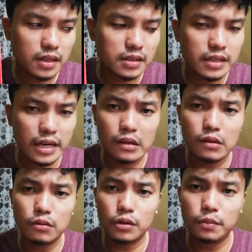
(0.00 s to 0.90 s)

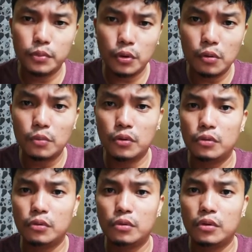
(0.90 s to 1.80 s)
sale or promo,
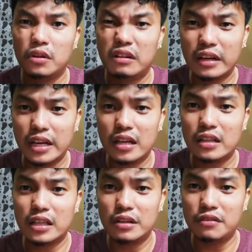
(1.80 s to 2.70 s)
kaya
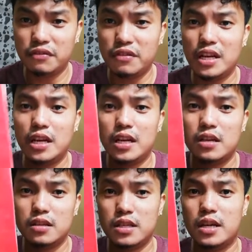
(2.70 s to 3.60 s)
naging free
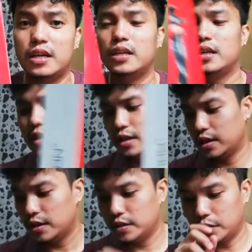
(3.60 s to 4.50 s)
siya.
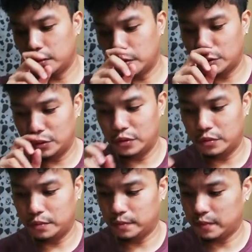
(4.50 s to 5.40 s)
So,
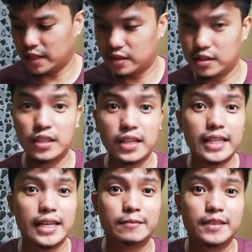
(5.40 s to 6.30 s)
start na
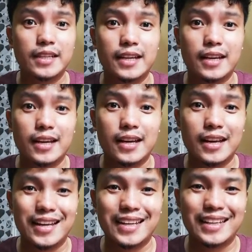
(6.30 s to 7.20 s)
natin.
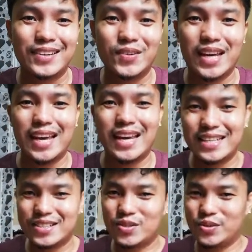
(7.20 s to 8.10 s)

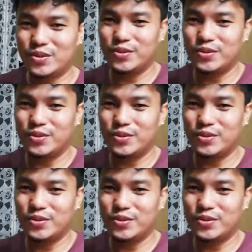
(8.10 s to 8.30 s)
Okay, so,